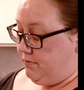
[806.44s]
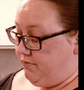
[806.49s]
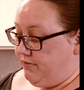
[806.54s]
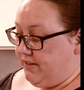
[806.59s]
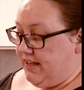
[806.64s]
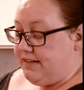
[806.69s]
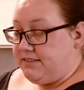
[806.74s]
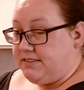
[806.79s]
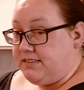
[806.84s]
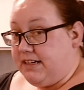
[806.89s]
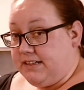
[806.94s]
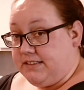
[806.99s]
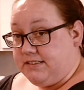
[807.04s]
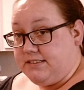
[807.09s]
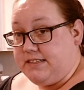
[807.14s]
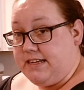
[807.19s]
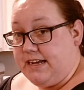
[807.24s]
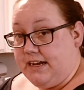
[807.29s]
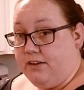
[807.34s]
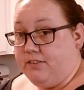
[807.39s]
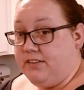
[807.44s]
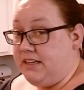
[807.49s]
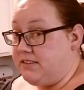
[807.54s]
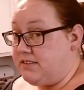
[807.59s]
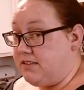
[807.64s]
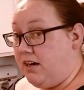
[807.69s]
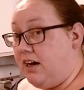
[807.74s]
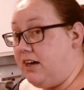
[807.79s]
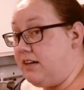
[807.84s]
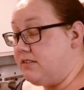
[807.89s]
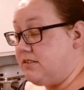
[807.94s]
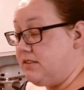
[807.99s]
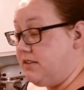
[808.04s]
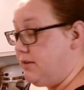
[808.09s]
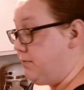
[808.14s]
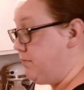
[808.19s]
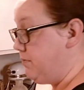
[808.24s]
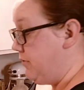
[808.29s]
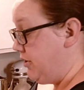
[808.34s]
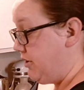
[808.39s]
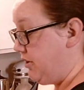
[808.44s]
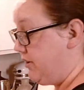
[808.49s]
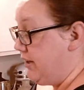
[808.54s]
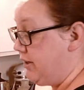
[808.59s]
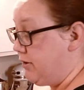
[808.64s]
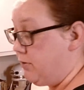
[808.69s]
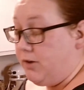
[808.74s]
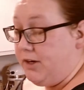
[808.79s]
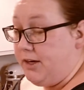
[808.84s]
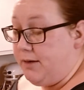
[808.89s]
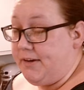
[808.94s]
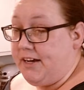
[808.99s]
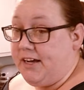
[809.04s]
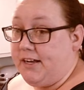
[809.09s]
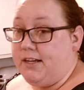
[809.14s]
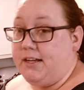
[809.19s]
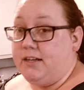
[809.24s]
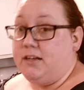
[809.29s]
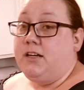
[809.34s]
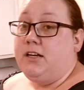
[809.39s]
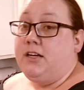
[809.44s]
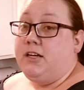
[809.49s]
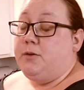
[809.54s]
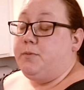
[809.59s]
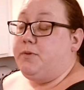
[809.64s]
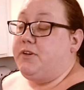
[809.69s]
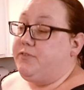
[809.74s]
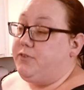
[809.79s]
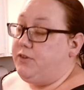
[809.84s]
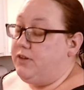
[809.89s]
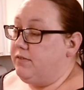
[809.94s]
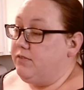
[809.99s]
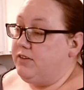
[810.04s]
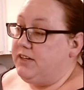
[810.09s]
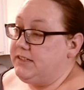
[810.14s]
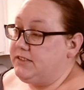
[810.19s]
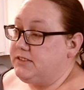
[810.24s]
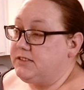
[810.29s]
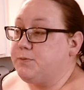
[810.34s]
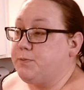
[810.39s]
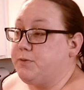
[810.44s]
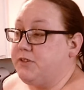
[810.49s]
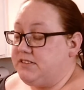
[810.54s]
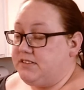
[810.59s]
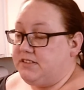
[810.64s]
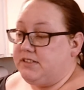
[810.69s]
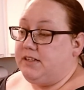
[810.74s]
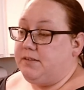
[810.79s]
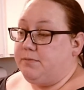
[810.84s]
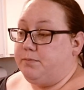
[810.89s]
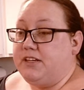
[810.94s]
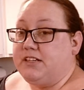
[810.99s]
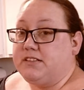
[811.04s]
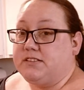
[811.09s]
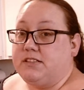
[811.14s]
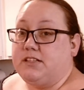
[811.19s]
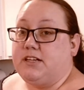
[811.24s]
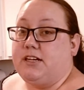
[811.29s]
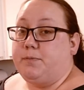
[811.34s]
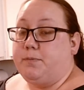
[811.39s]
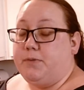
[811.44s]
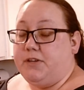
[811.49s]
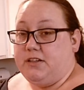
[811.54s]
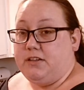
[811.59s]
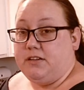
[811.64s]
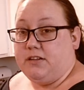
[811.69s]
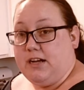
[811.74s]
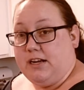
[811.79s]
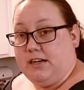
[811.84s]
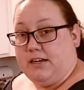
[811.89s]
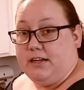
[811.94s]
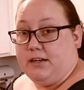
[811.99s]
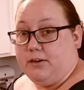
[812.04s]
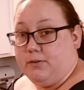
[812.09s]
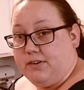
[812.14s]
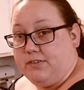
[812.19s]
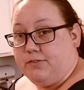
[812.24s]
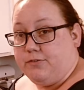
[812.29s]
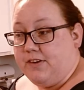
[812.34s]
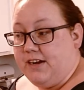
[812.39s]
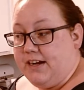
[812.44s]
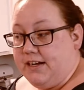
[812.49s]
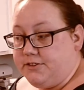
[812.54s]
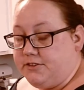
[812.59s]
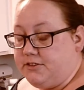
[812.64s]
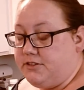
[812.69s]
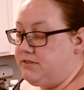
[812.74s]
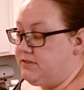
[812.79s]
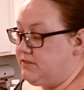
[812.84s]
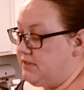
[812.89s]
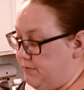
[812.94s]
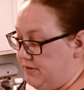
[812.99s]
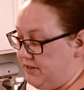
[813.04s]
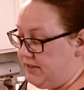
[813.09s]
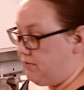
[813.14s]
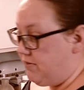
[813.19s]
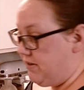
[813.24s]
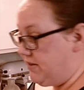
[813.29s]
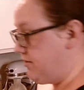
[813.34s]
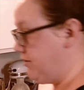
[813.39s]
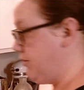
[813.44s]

flat sides down, that's awesome. You don't need to worry about it. But if you ever need to spritz it up, mix it up, and kind of get it refreshed, some of that residue